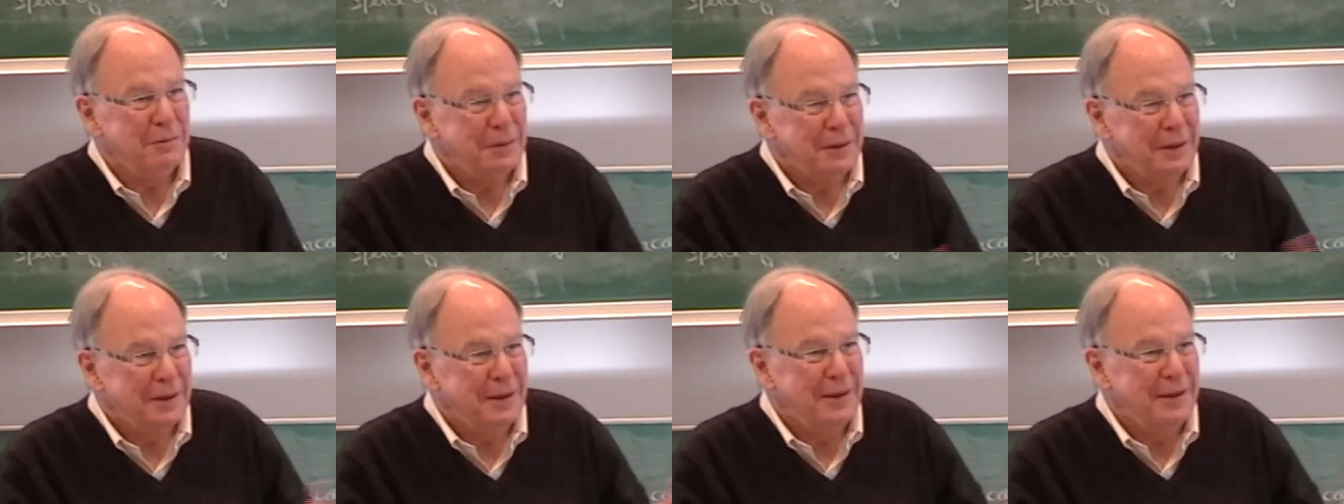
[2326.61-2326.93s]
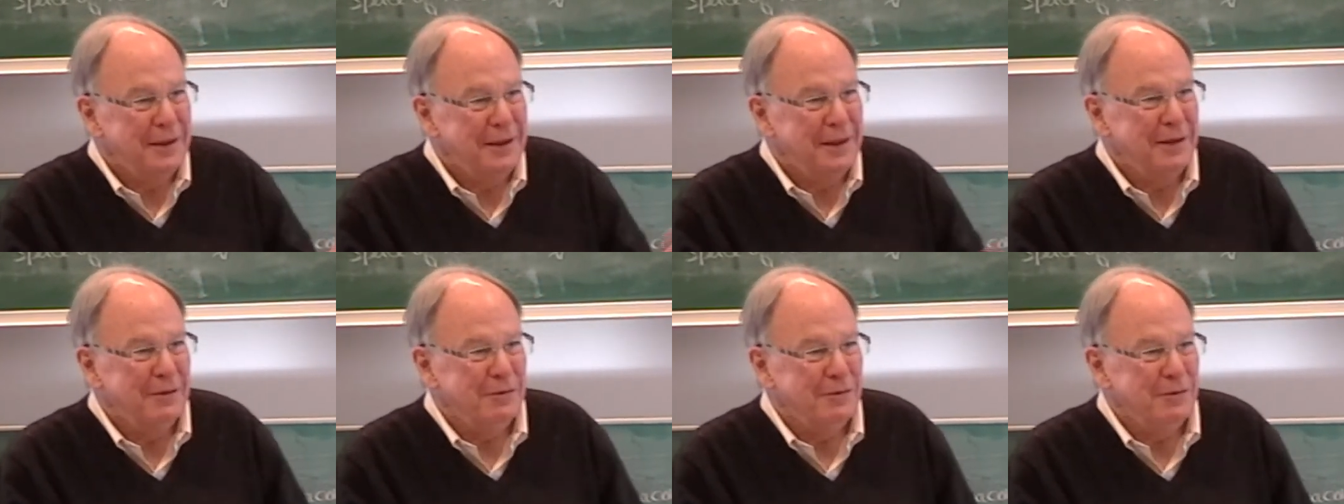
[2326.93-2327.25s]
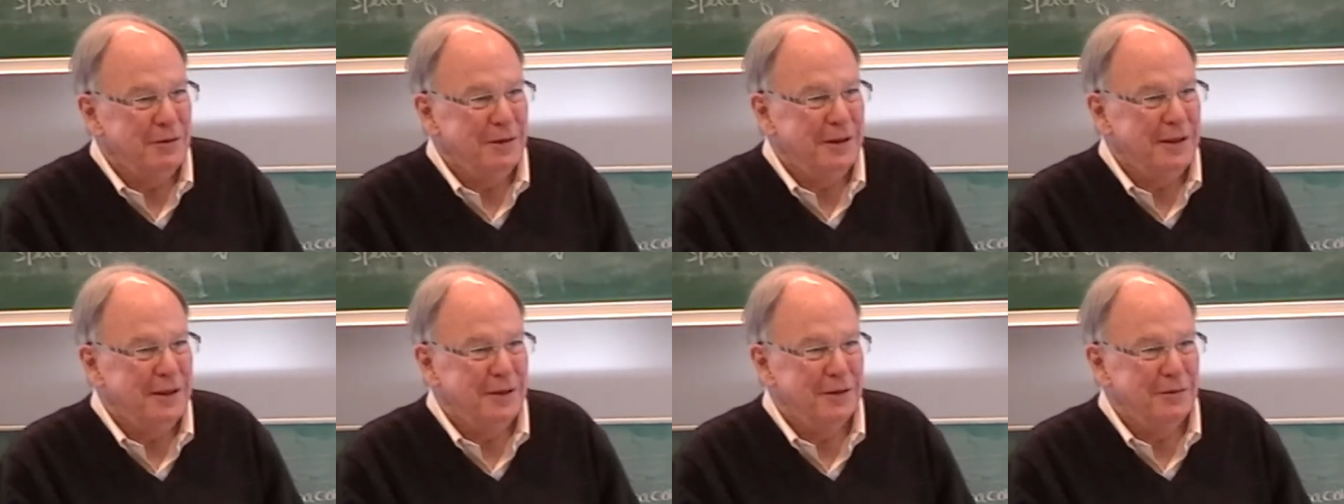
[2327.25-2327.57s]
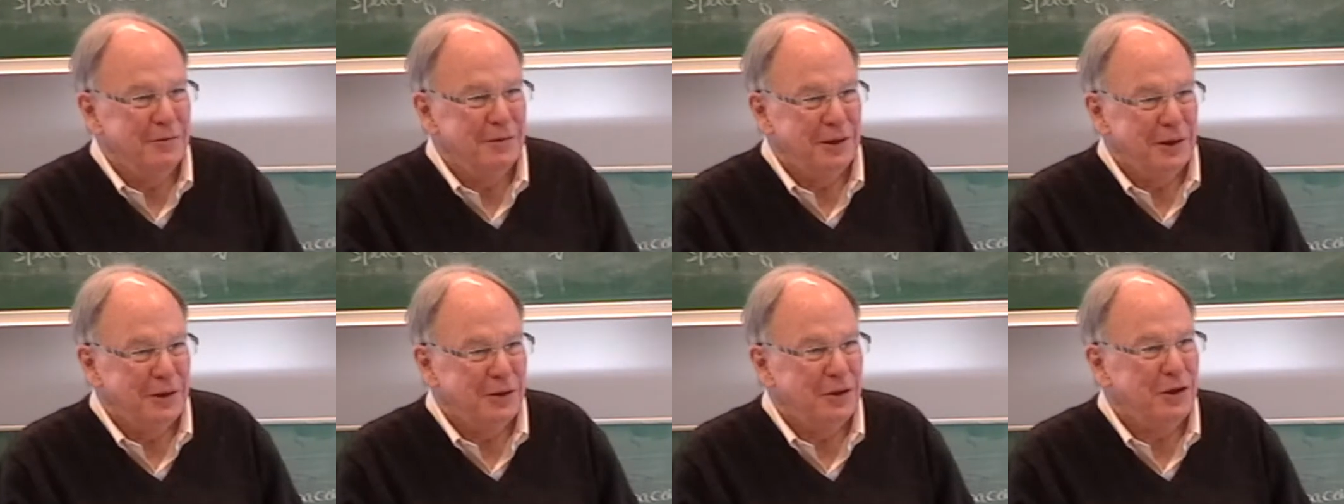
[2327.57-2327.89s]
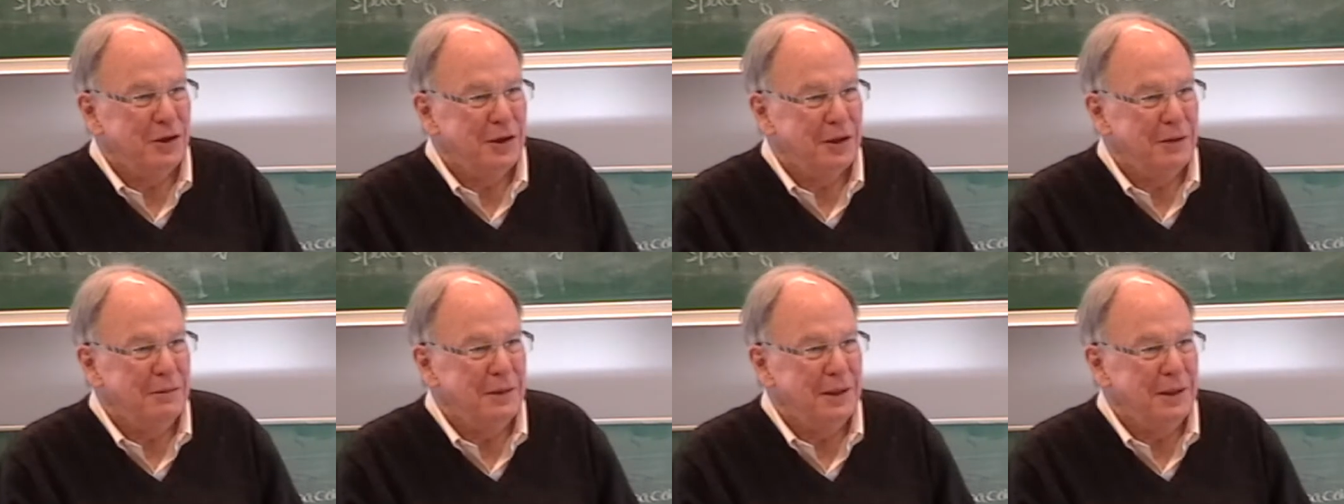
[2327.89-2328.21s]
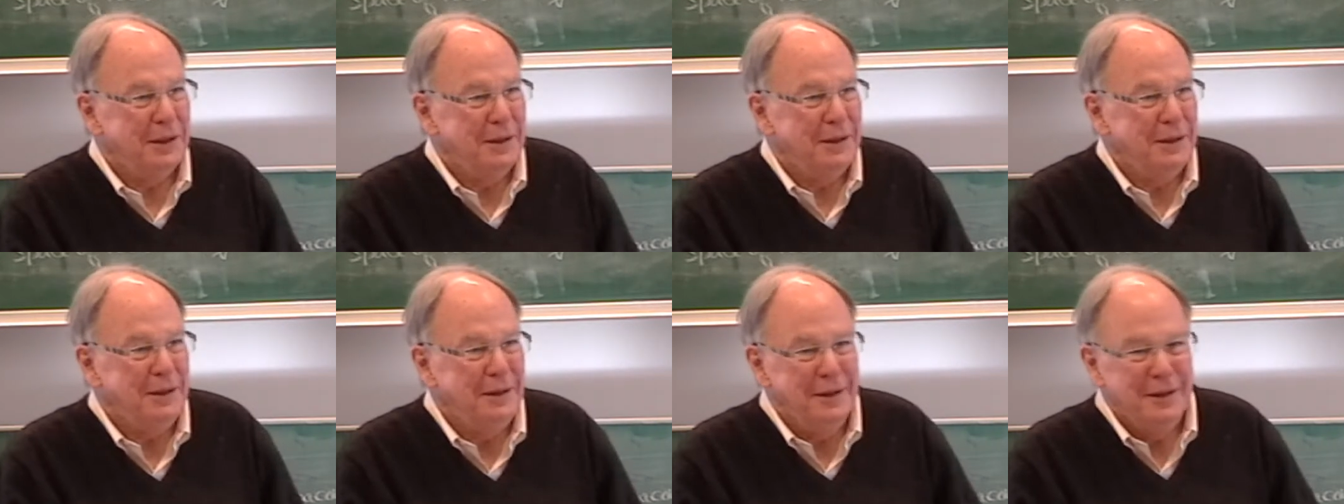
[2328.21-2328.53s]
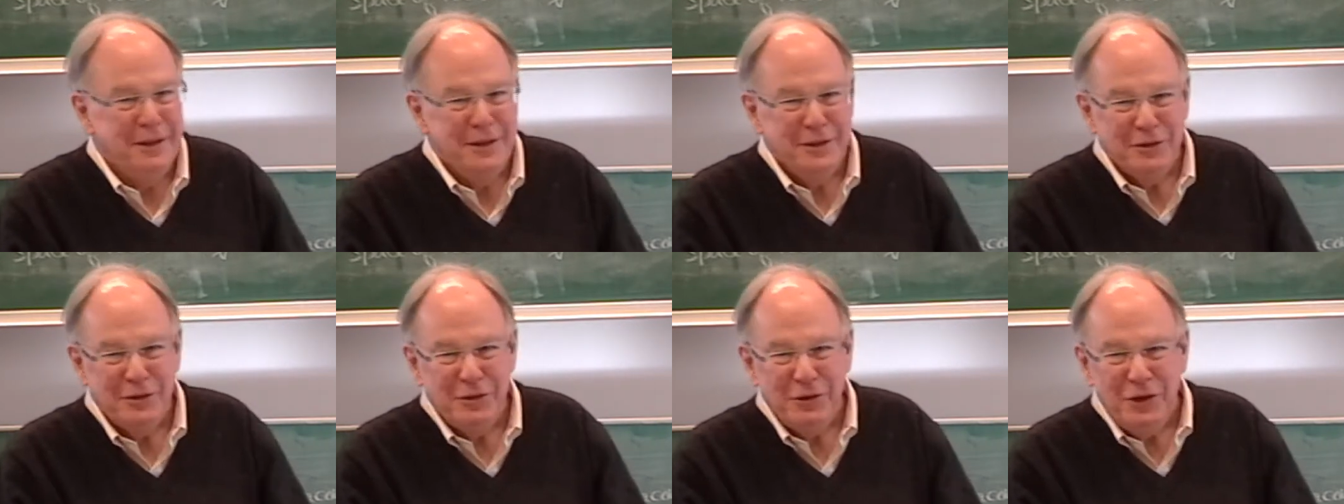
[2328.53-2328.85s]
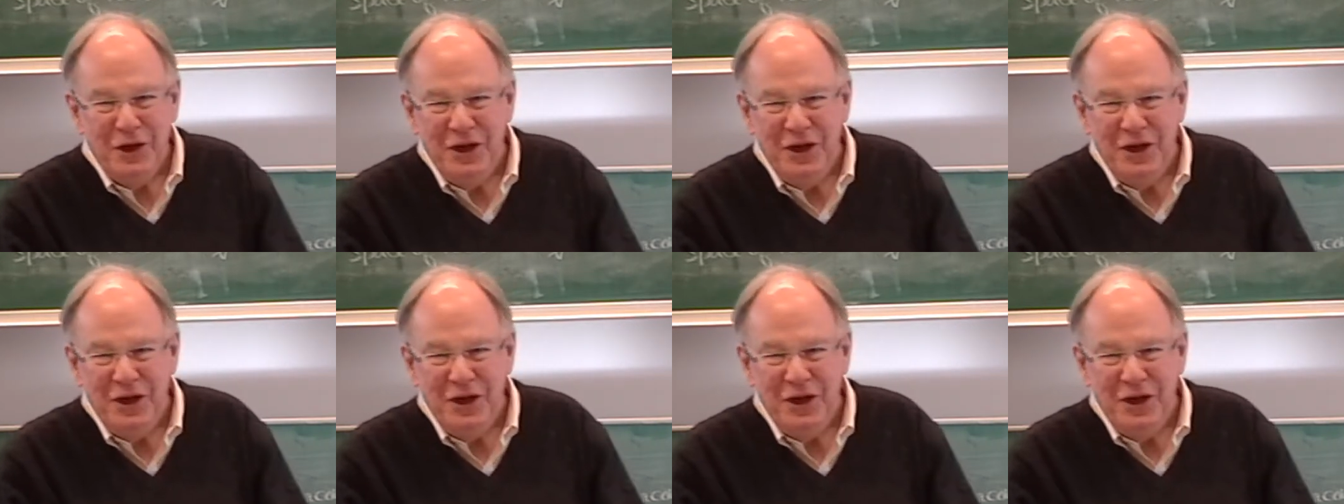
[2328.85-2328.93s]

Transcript: but I, I, I don't want to talk about. It. So.